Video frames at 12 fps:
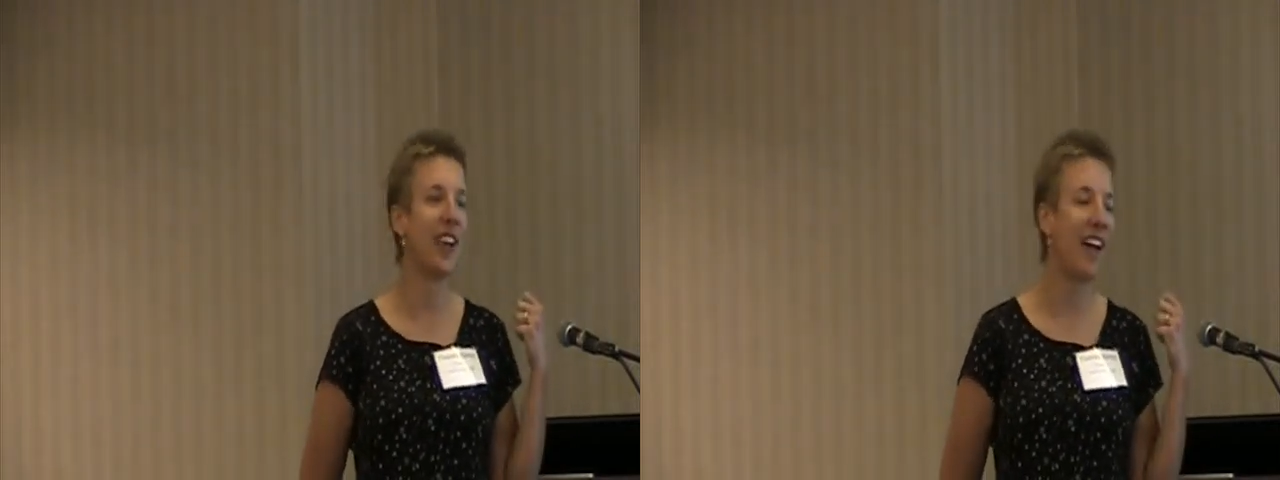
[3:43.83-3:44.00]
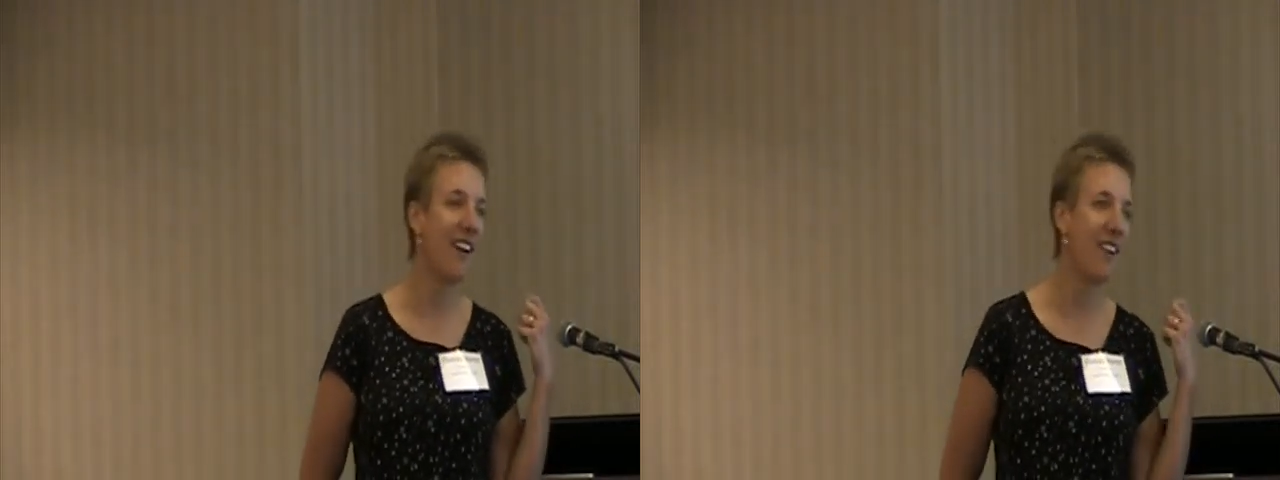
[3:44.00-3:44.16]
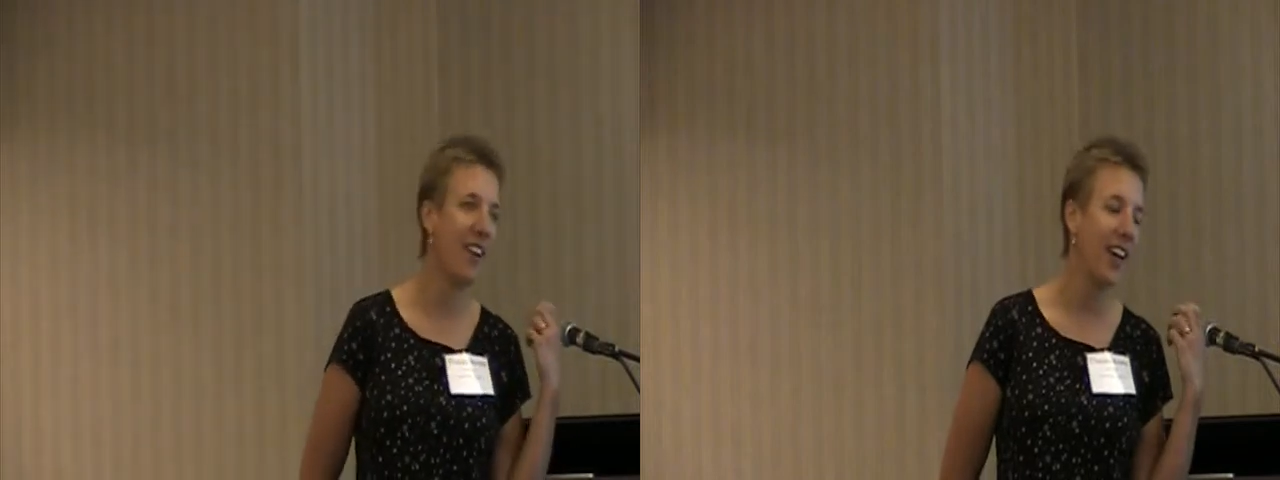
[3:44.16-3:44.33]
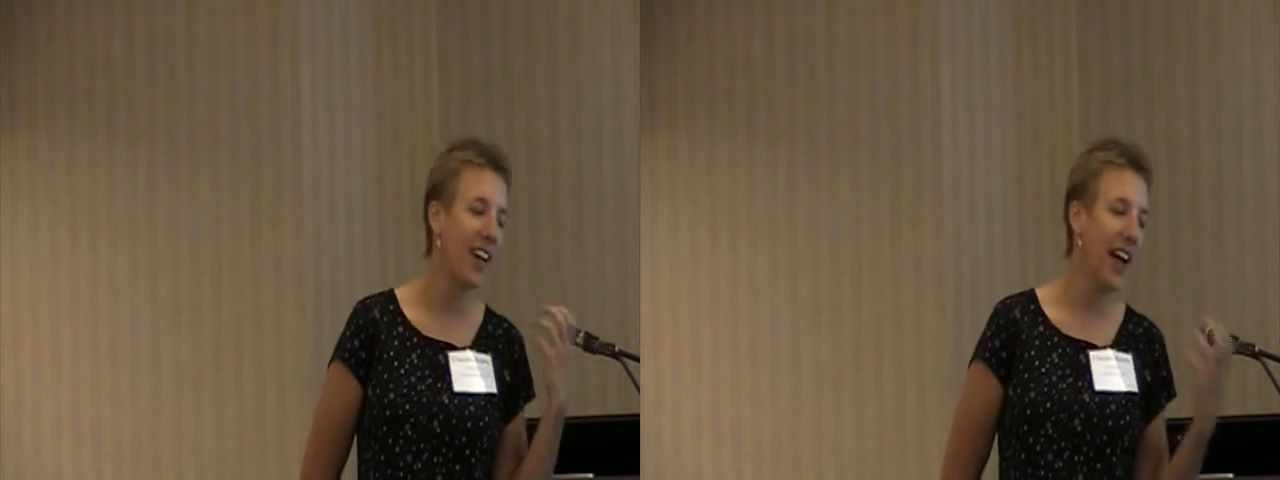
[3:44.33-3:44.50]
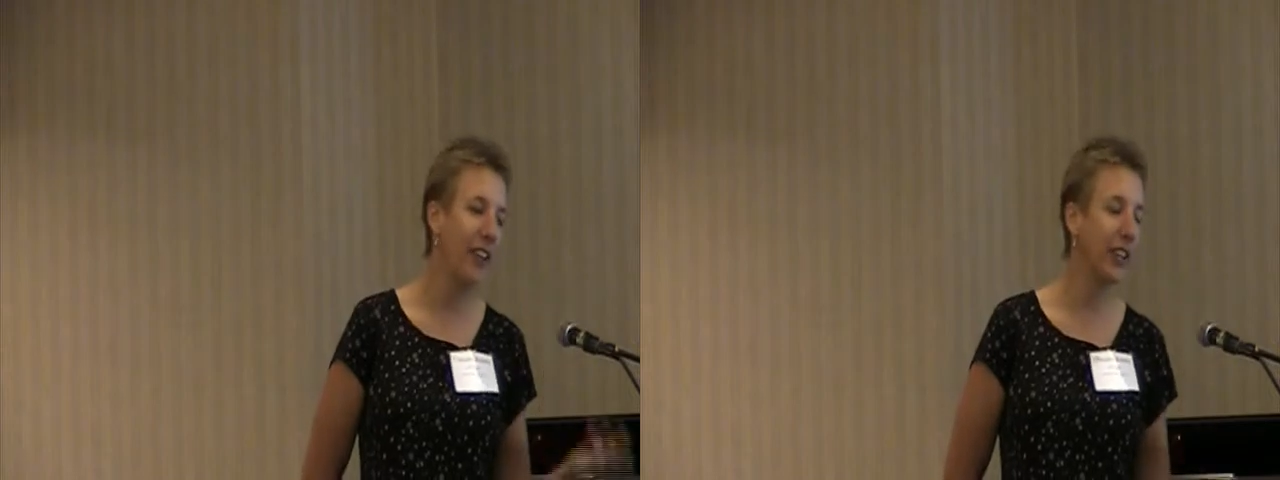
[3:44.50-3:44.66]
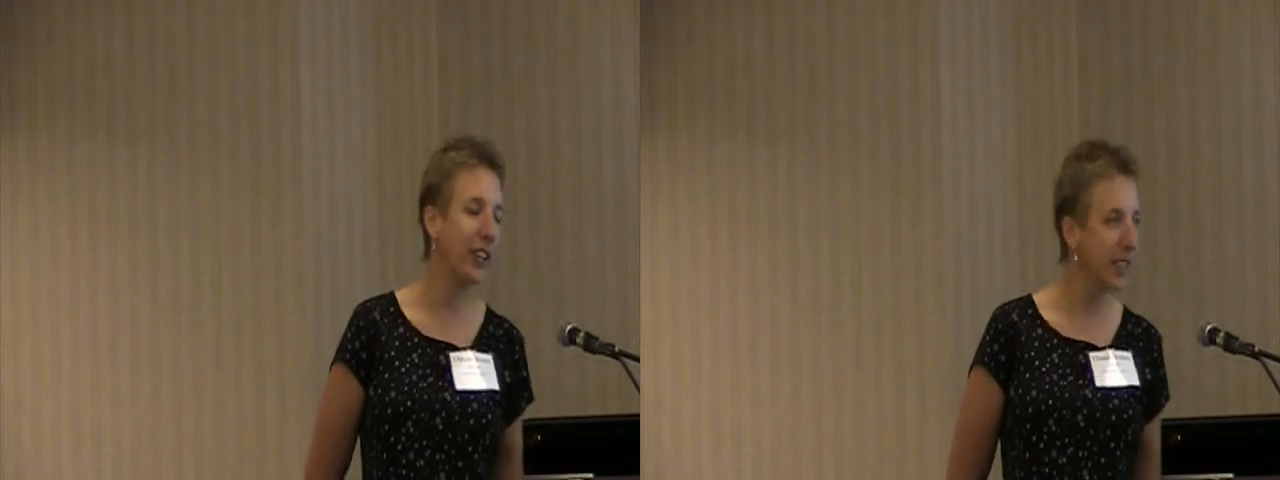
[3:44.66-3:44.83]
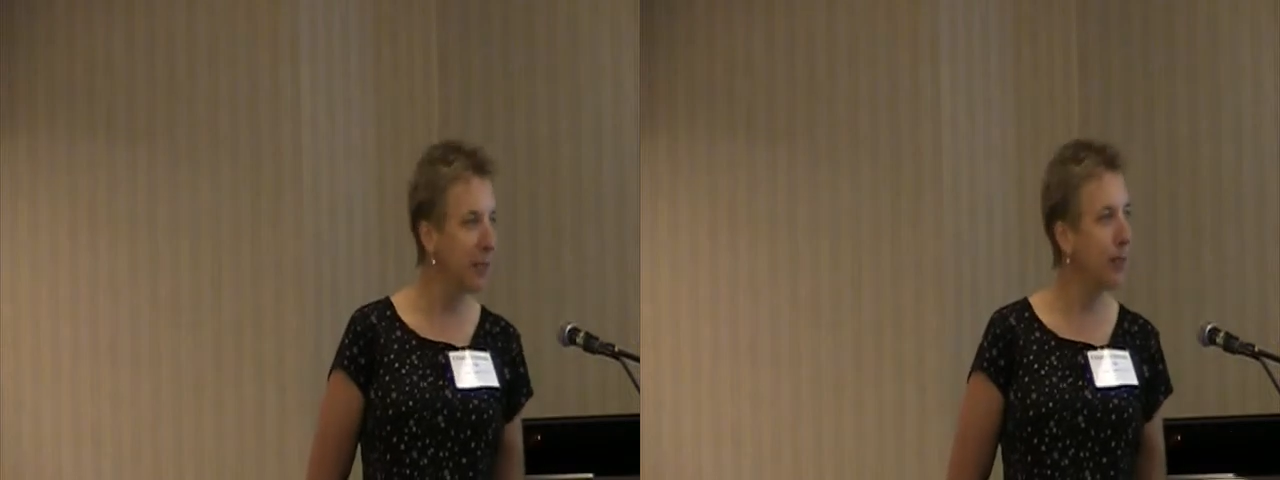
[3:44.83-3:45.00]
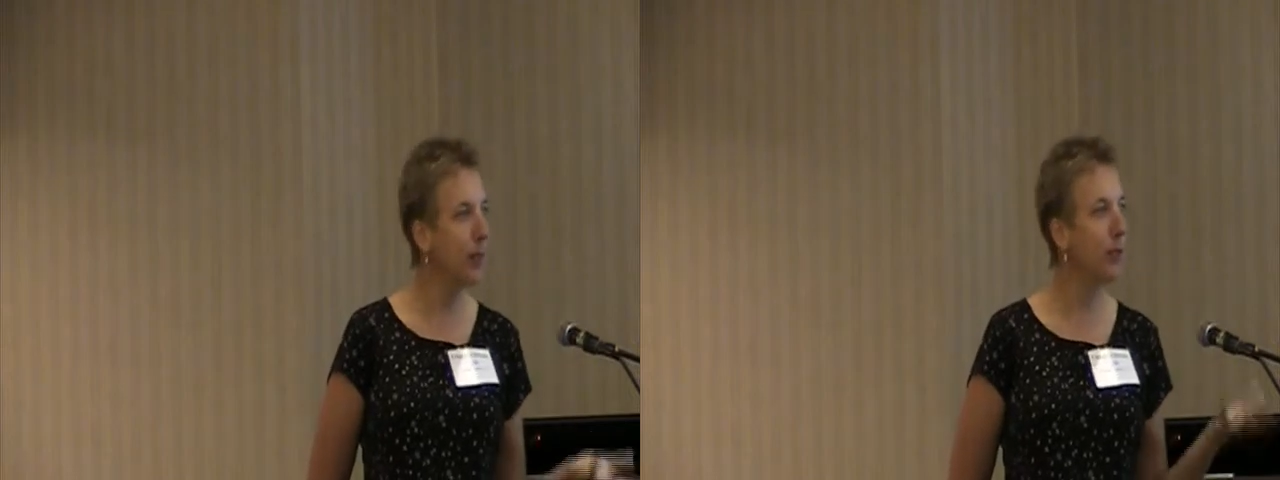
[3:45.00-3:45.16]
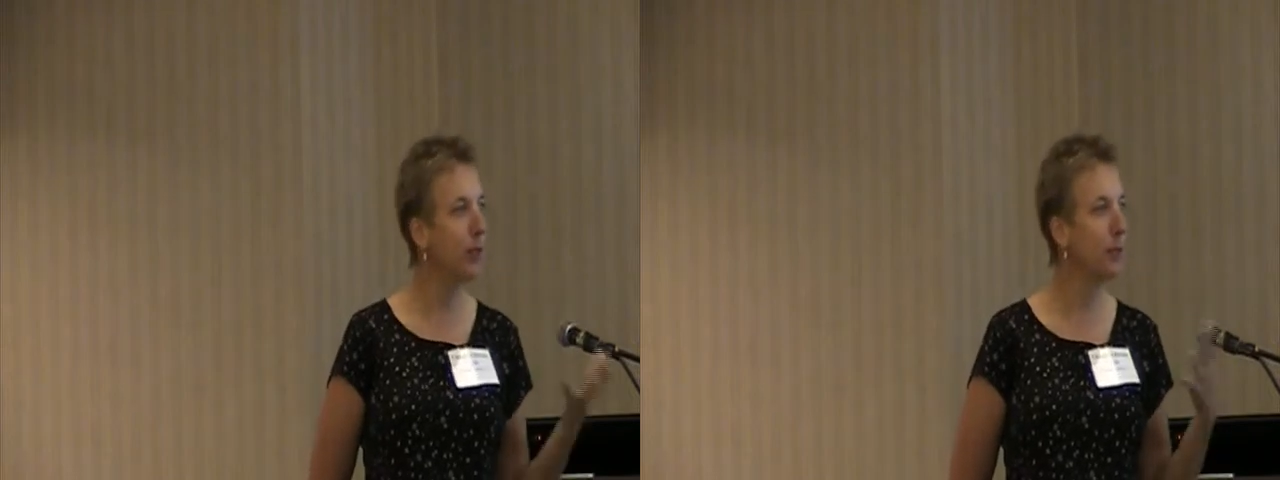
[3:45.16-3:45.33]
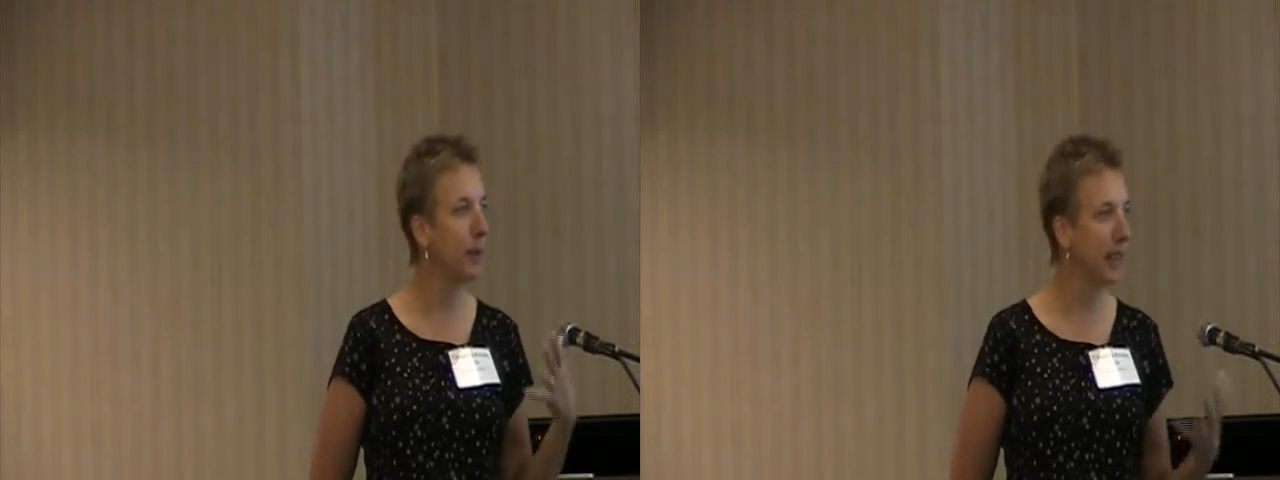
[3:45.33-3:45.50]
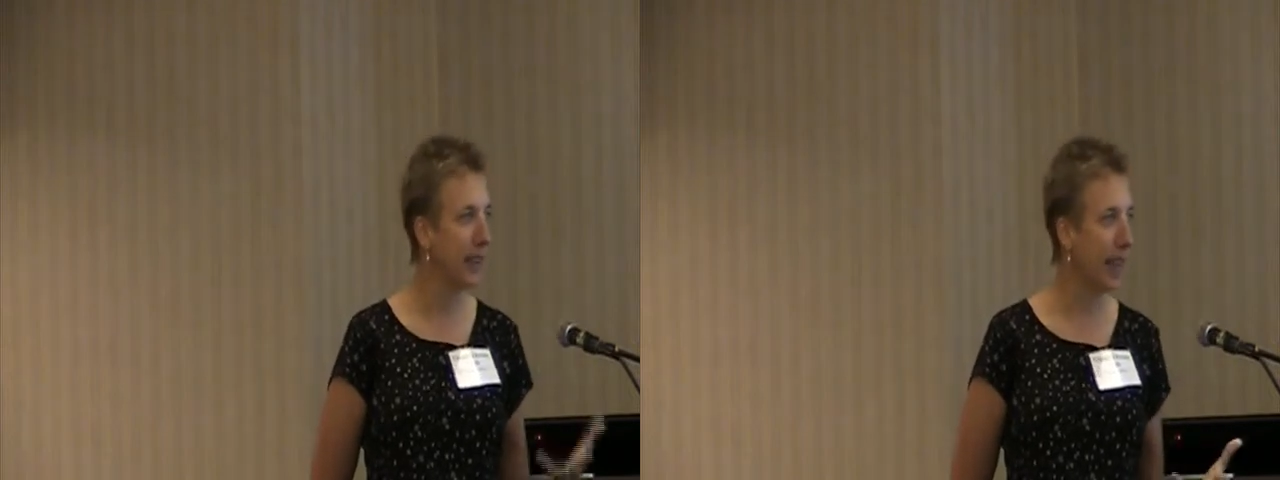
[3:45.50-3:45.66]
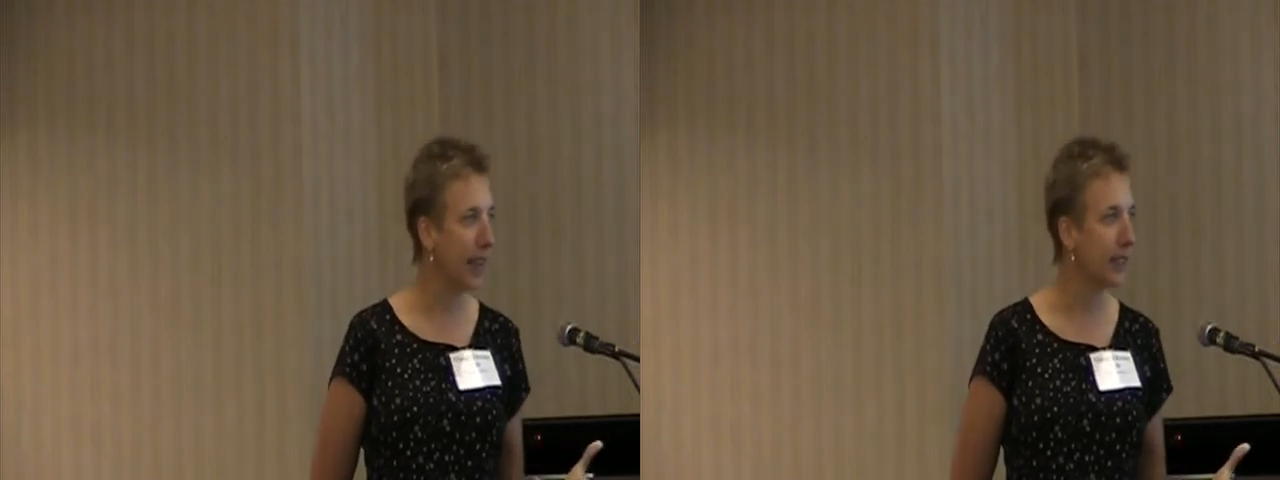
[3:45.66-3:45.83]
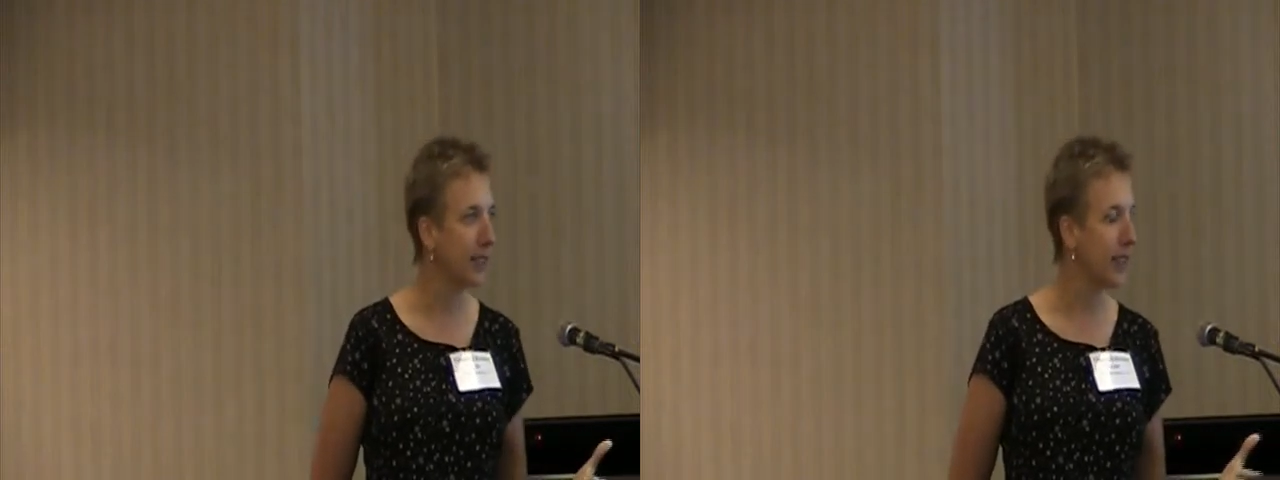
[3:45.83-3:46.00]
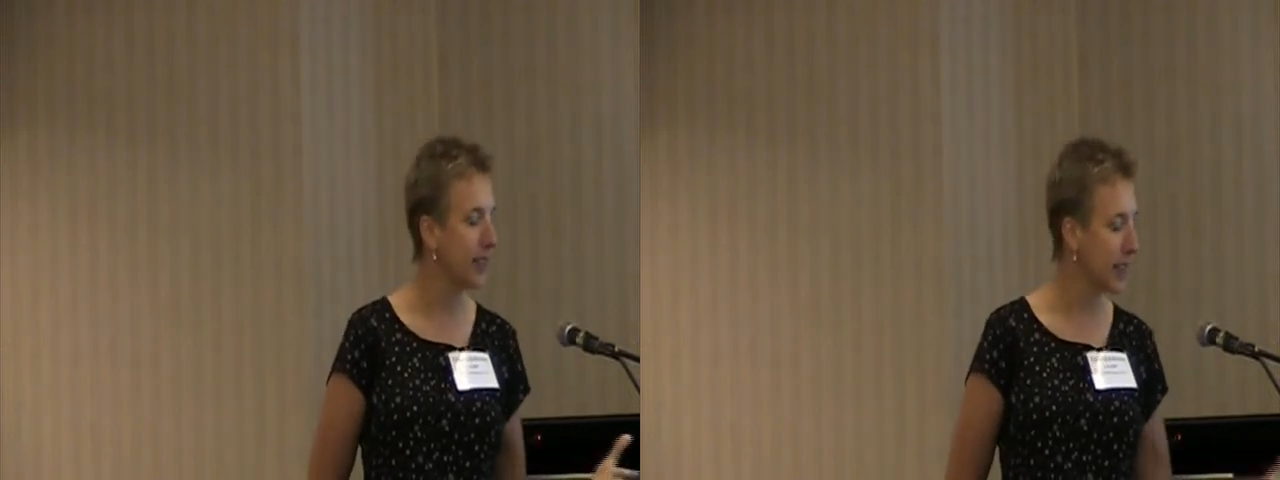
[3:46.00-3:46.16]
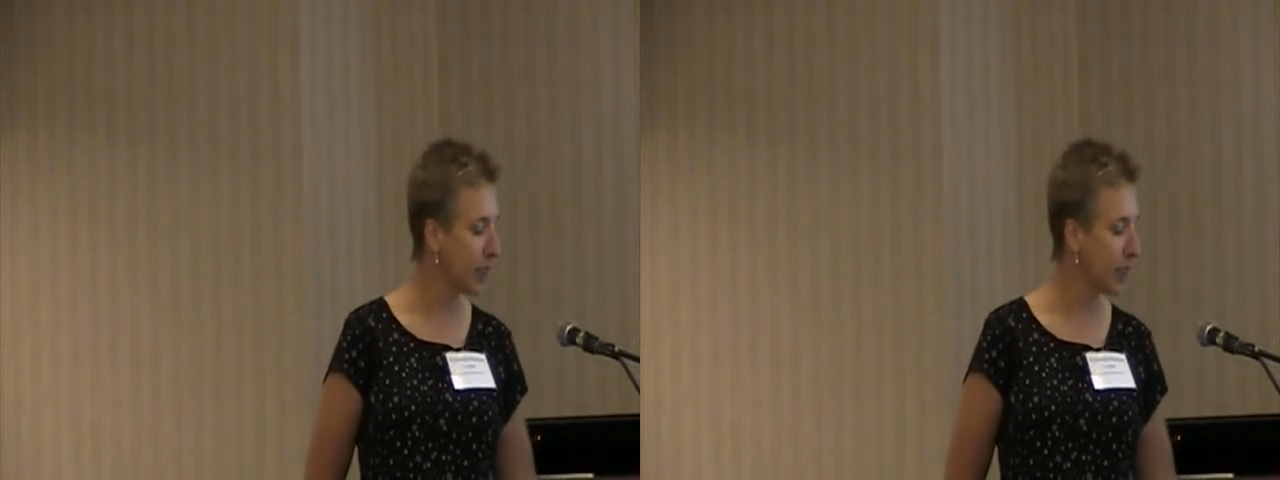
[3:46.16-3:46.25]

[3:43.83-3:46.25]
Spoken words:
how the CPU is being accessed.